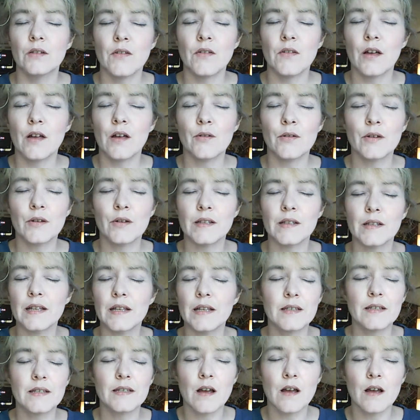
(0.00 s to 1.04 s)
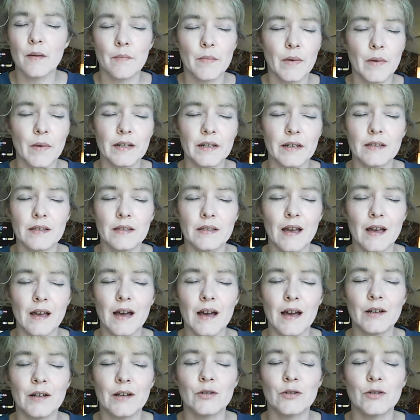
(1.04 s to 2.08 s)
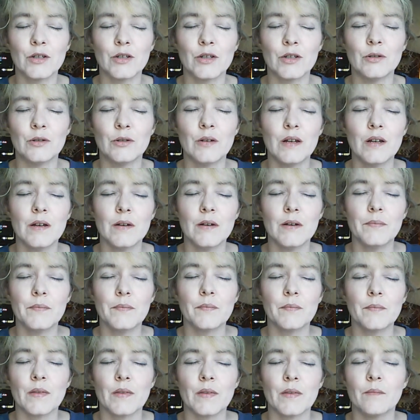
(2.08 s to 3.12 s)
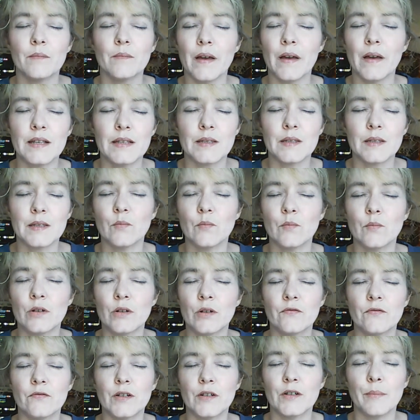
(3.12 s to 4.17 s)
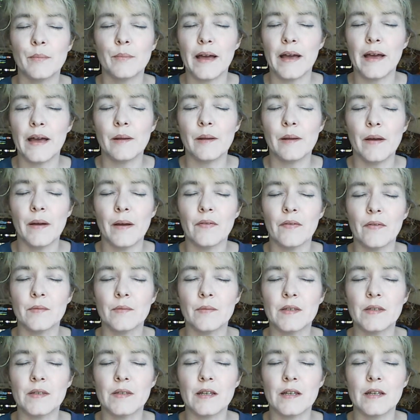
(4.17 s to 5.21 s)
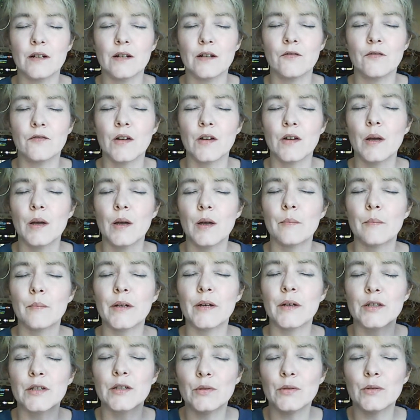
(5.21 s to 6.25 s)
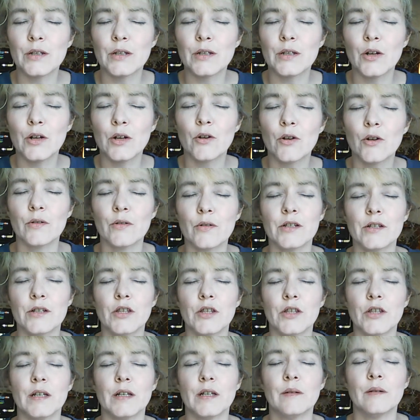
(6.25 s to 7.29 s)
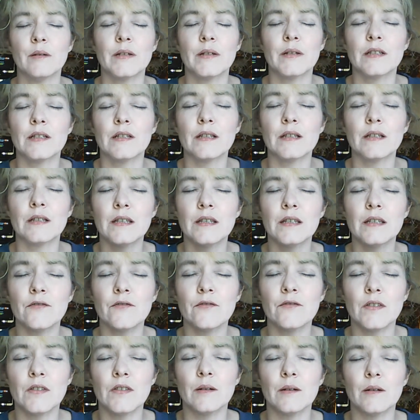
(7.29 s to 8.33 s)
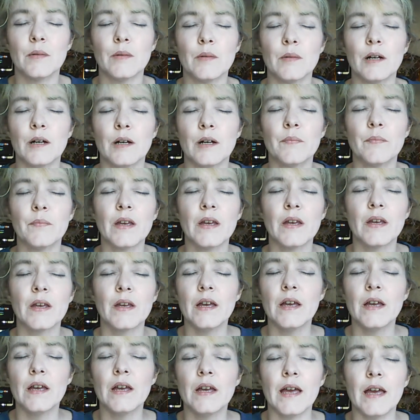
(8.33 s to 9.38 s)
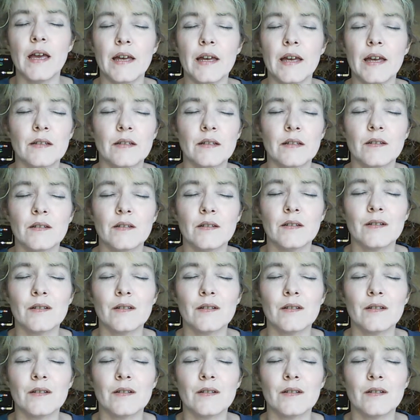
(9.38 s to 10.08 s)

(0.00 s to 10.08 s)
Father, it's not my desire to make someone feel bad about themselves, but to encourage them and to lift them up and